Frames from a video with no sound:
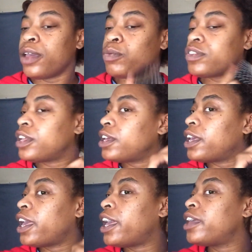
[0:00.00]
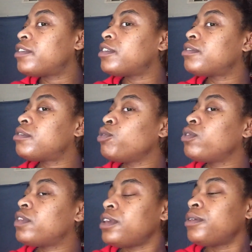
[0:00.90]
It was the Enhancing
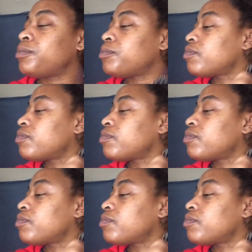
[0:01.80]
Smoothie.